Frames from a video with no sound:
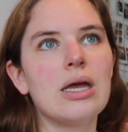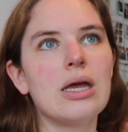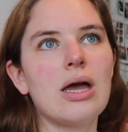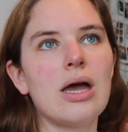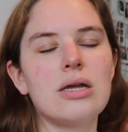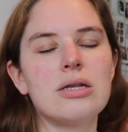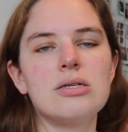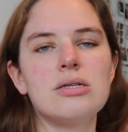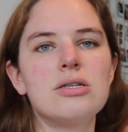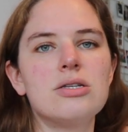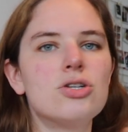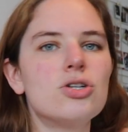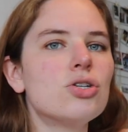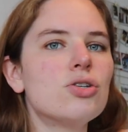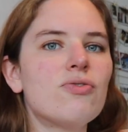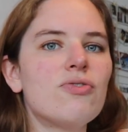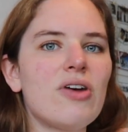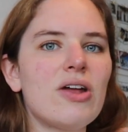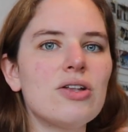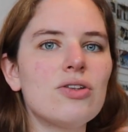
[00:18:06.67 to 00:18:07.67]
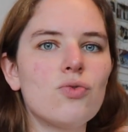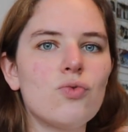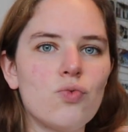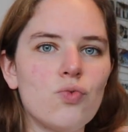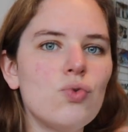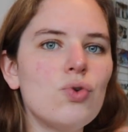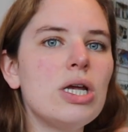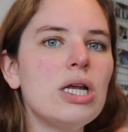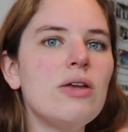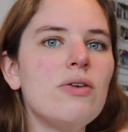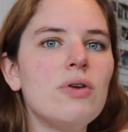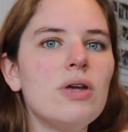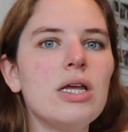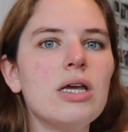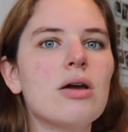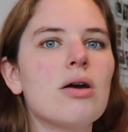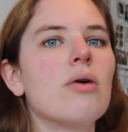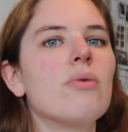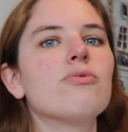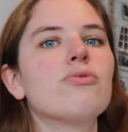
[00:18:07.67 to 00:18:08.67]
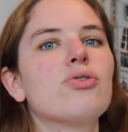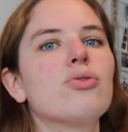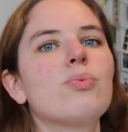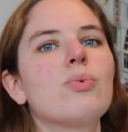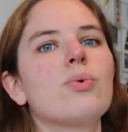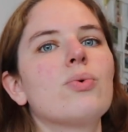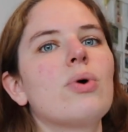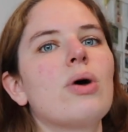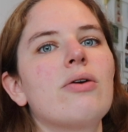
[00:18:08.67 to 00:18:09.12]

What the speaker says: I just felt really, really comfortable.